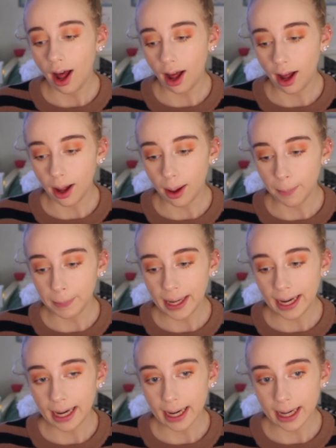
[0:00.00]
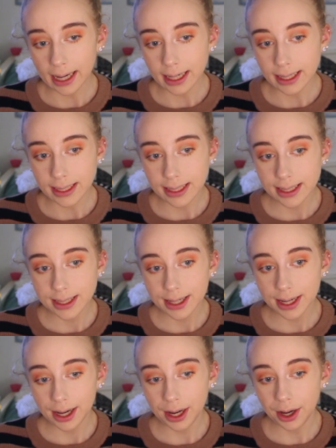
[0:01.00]
And
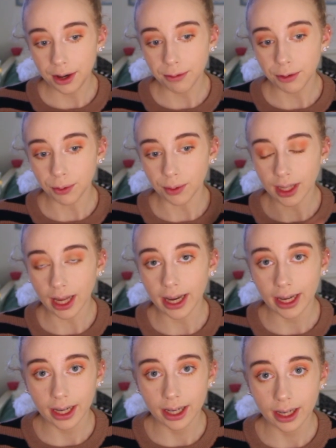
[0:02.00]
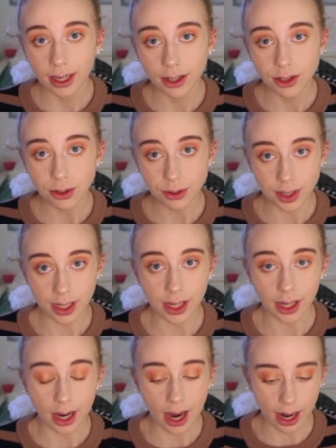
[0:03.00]
if you would like to
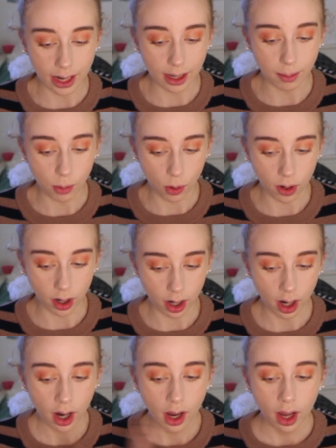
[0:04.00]
see any more